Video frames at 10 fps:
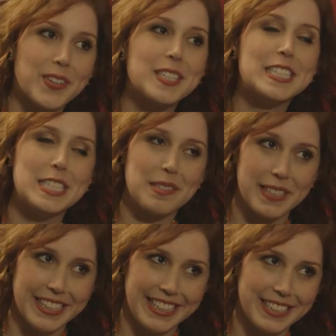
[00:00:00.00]
fourteen
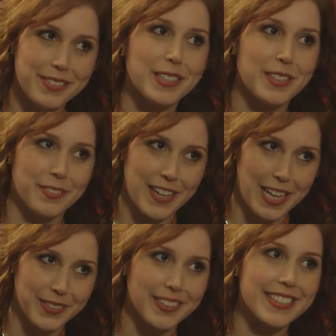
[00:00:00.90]
million Twitter
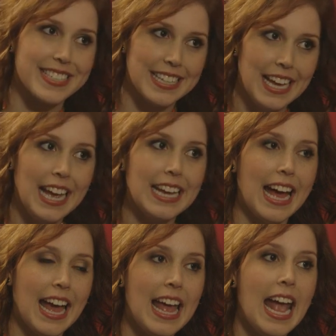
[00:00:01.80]
followers.
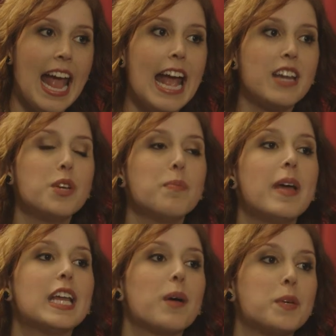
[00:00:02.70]
Yeah, and you
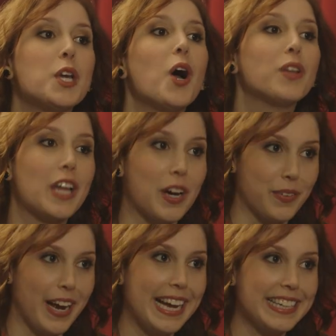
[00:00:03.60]
made up YOLO,
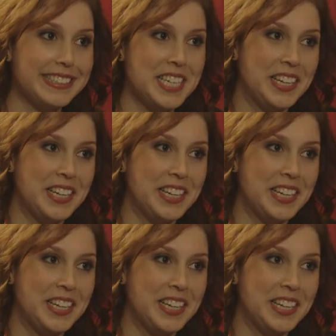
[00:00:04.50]
right?